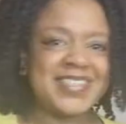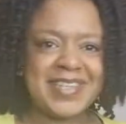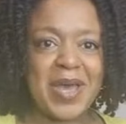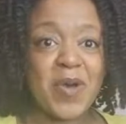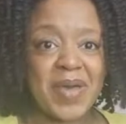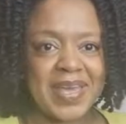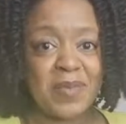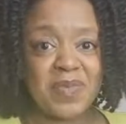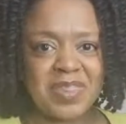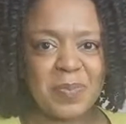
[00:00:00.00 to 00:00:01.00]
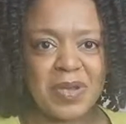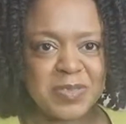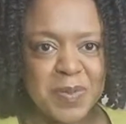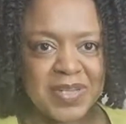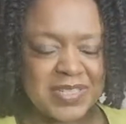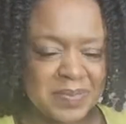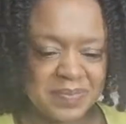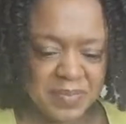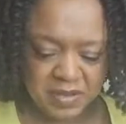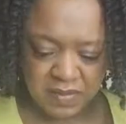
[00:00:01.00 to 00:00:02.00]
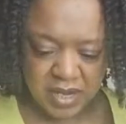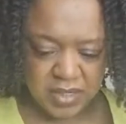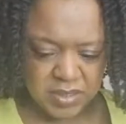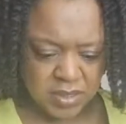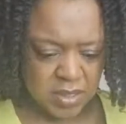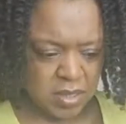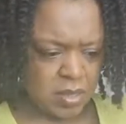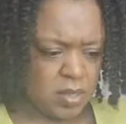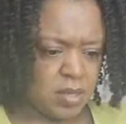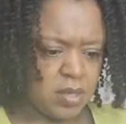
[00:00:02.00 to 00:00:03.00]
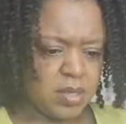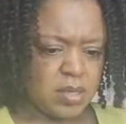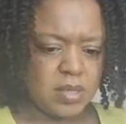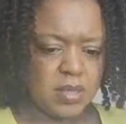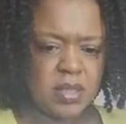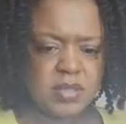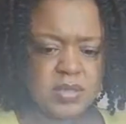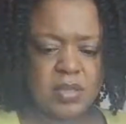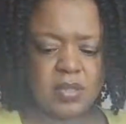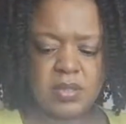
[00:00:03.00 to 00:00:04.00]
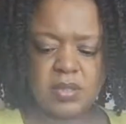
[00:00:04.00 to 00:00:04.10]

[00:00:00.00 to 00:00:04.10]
to help again with the postpartum period. This is